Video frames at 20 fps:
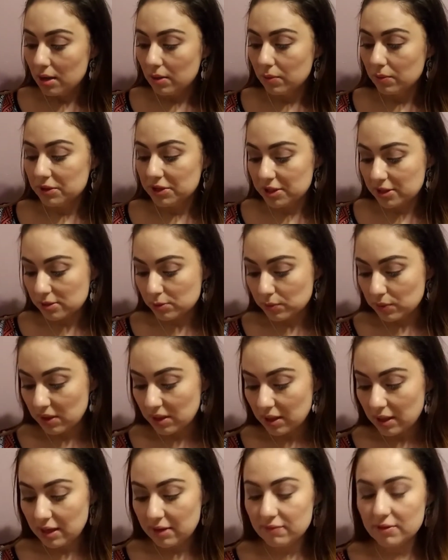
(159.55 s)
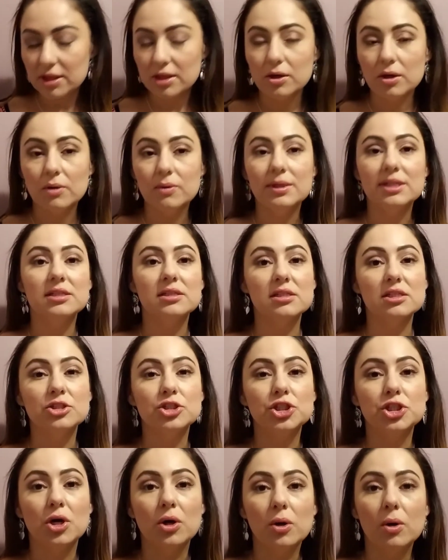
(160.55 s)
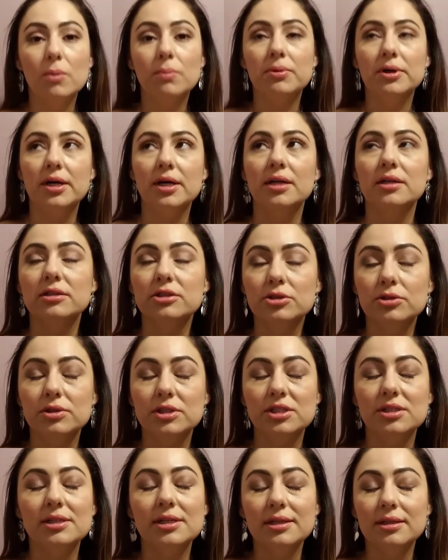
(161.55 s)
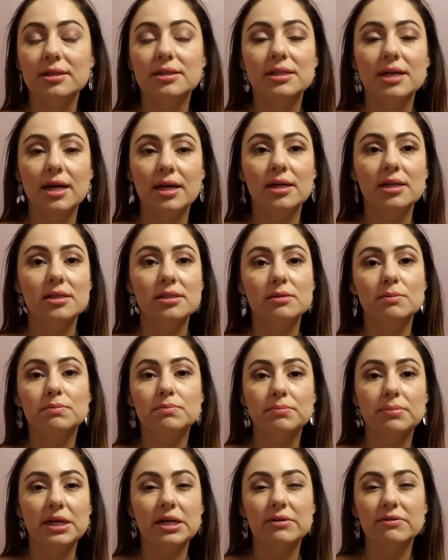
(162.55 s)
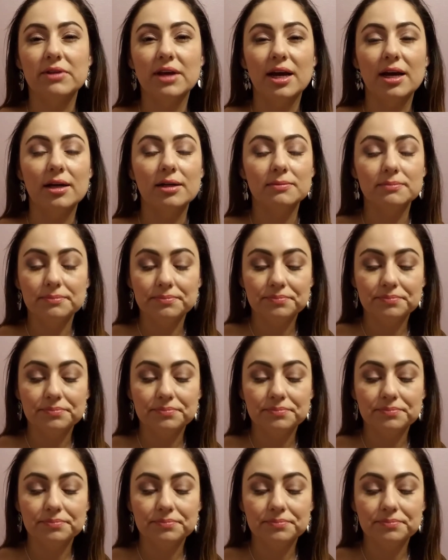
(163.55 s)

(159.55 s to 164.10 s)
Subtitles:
with this one, even though it doesn't show, but you just need the tiniest bit of that.